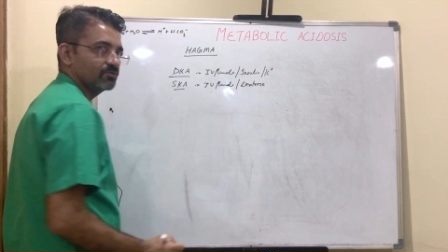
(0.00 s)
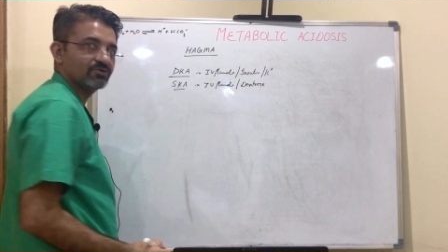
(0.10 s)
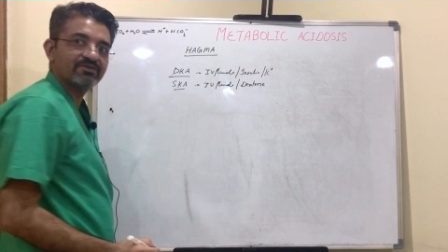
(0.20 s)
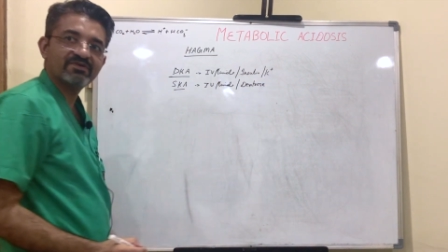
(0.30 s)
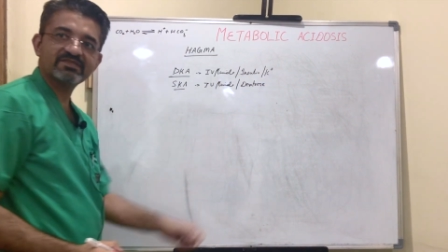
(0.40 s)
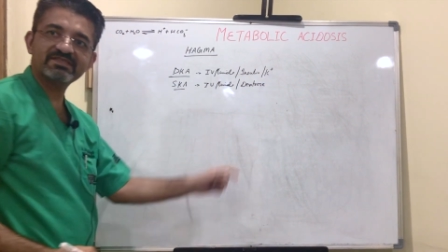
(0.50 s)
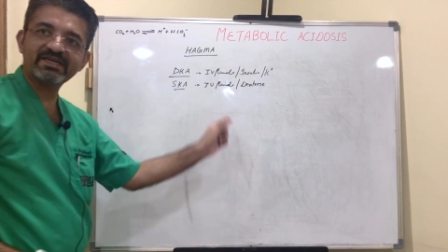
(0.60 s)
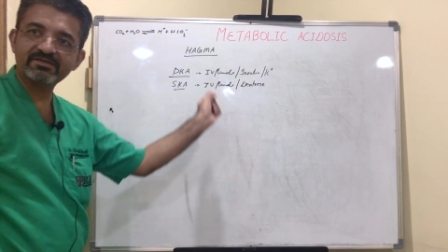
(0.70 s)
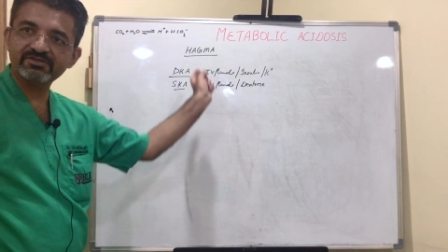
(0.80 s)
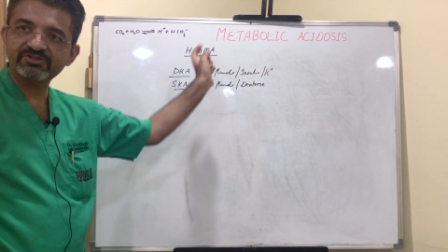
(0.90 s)
to reverse
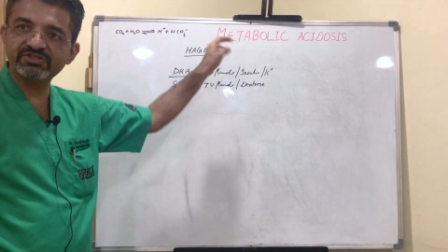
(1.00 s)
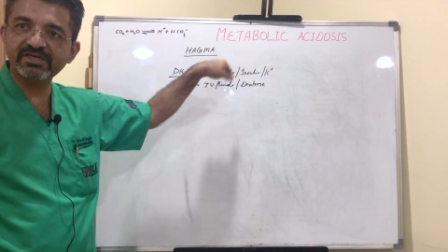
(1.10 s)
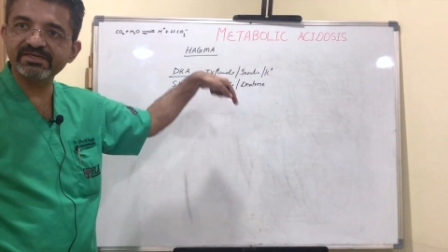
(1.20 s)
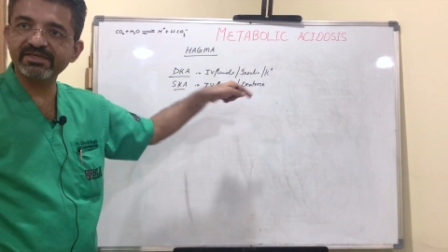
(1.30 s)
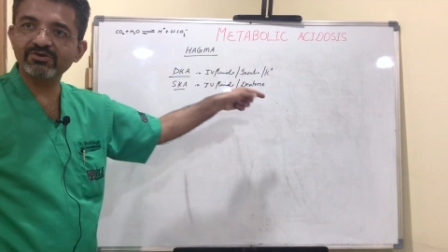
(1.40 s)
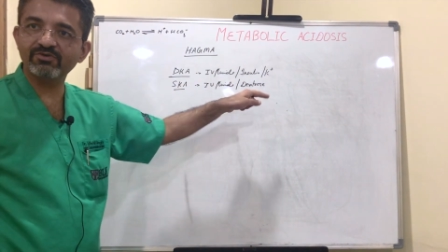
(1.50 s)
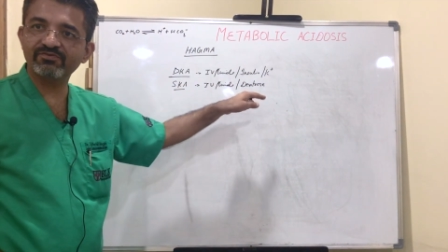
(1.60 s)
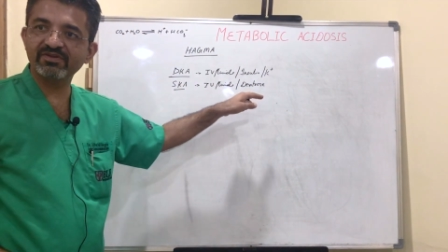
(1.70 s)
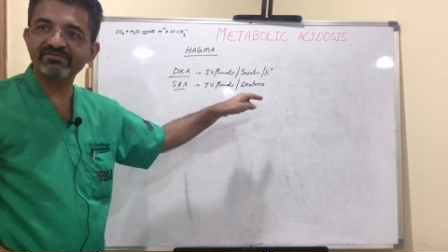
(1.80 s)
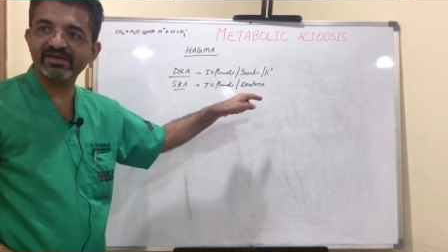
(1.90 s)
that shunting of
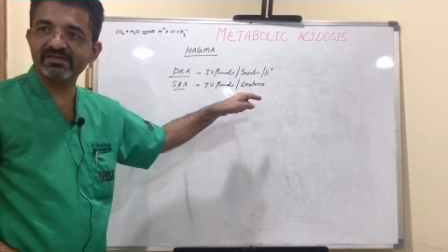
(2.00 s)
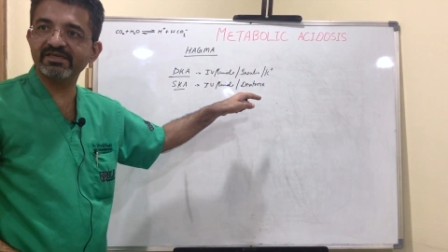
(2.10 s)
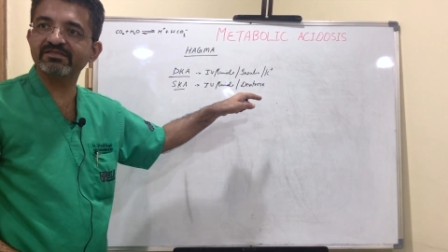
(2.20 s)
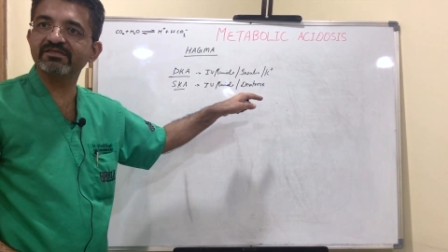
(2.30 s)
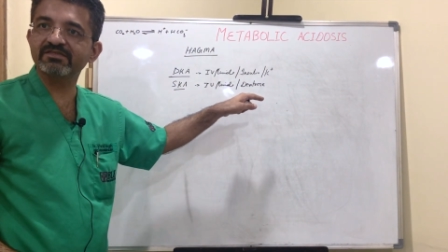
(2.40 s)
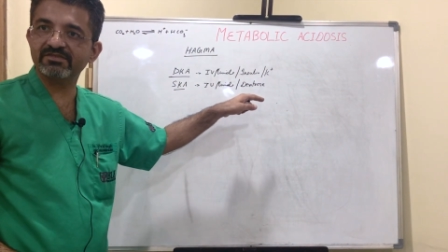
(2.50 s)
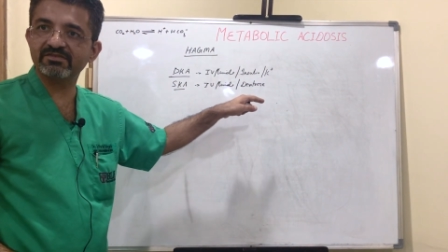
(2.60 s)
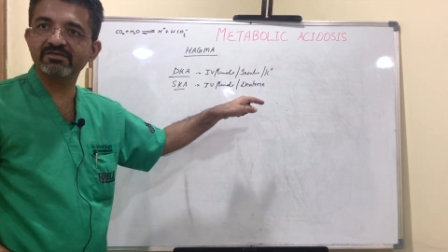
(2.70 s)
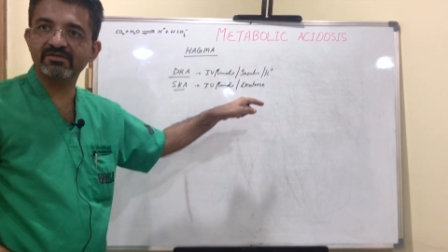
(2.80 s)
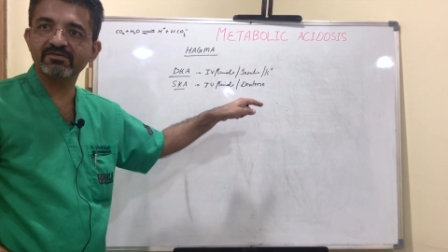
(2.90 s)
free fatty acids,
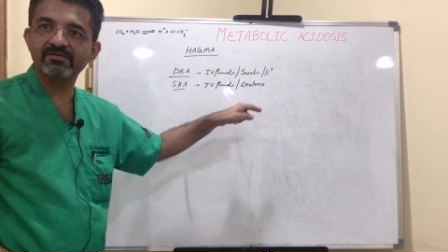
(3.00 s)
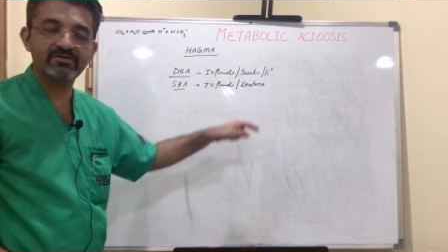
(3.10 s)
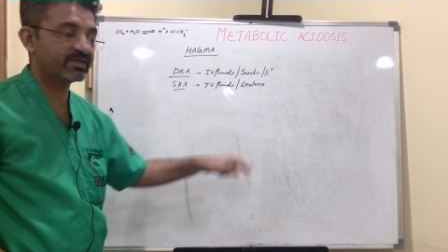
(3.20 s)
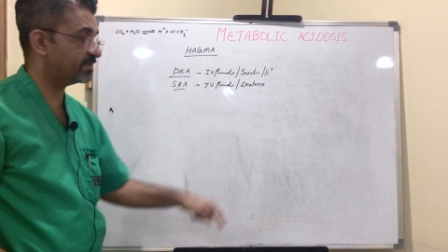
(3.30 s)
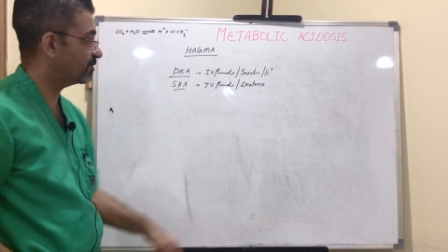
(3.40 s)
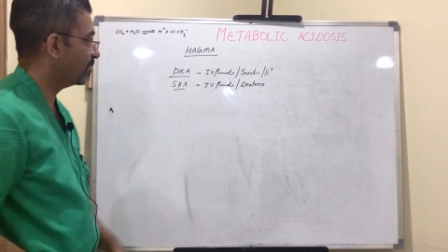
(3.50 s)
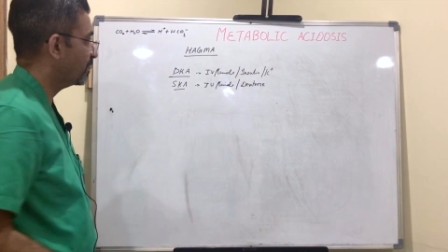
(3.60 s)
right?